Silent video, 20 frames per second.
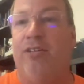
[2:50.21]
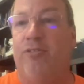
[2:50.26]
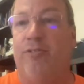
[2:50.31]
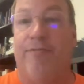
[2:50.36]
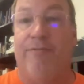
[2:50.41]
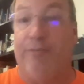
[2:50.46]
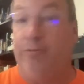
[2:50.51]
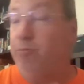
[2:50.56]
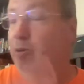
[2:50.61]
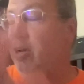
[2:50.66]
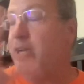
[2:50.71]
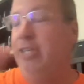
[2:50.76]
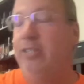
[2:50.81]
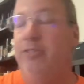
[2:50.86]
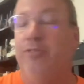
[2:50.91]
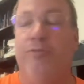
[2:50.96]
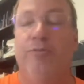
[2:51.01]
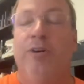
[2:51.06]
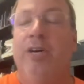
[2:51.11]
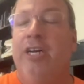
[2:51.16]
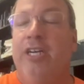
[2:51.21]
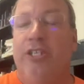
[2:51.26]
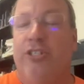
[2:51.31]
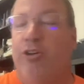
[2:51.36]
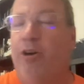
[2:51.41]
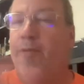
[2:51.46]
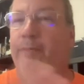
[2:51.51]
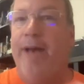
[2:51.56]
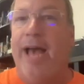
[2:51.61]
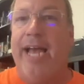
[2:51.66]
or if you want to
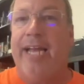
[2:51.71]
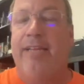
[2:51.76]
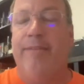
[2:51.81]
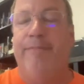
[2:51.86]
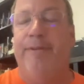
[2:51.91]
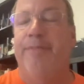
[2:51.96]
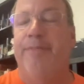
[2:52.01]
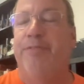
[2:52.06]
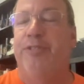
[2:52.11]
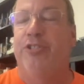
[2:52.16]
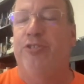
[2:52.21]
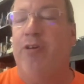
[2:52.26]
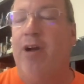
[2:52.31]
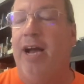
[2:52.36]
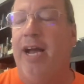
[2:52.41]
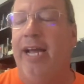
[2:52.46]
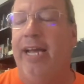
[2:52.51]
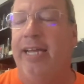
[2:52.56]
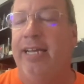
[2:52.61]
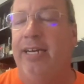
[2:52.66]
go back and maybe try